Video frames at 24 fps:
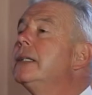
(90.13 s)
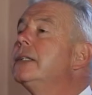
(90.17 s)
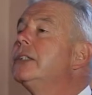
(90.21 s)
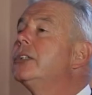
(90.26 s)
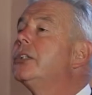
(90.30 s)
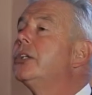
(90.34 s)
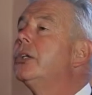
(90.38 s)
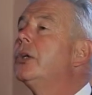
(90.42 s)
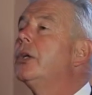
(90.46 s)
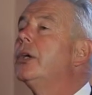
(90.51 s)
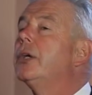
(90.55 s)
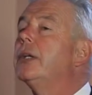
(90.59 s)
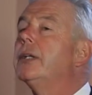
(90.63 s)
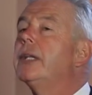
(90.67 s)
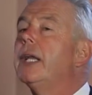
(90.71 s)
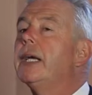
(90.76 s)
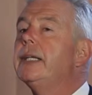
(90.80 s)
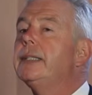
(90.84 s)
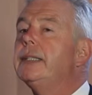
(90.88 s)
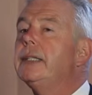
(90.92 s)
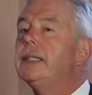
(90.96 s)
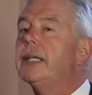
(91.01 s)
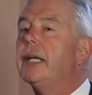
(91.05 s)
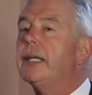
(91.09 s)
to
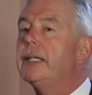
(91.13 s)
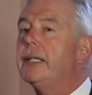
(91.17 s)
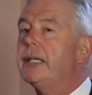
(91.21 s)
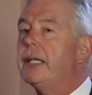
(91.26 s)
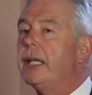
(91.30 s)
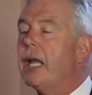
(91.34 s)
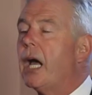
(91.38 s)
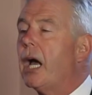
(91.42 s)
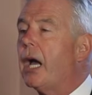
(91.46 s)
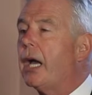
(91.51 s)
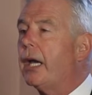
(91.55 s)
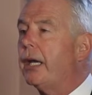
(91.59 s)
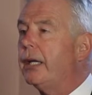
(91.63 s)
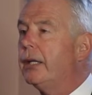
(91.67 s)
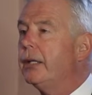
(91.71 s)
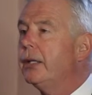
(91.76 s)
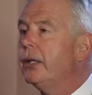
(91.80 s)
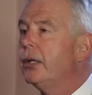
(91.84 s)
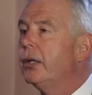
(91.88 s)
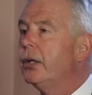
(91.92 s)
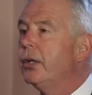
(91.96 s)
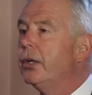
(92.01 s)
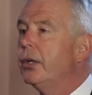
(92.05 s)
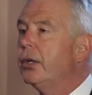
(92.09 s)

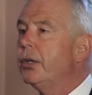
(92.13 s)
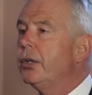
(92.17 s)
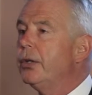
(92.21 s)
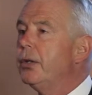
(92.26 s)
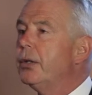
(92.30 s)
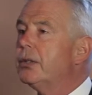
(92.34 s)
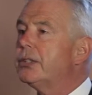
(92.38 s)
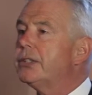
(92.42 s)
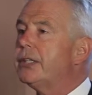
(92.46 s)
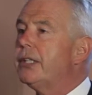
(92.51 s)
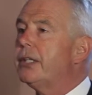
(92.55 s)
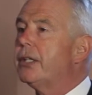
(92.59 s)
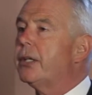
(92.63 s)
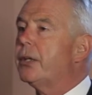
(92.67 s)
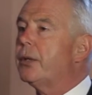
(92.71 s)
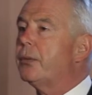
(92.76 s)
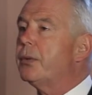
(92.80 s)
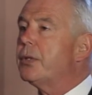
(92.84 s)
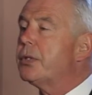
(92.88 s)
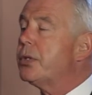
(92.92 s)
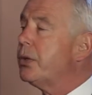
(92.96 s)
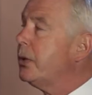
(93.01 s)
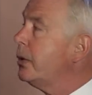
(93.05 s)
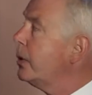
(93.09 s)
1999, you'll see that the
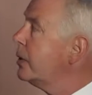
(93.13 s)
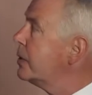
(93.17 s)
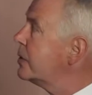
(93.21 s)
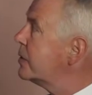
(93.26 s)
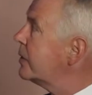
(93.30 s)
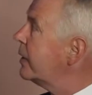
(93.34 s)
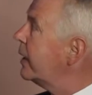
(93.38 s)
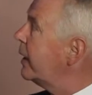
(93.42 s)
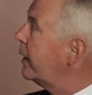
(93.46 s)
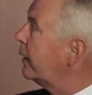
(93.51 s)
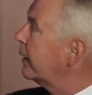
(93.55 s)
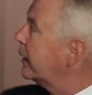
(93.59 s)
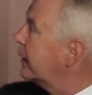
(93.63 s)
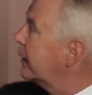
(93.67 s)
returns there are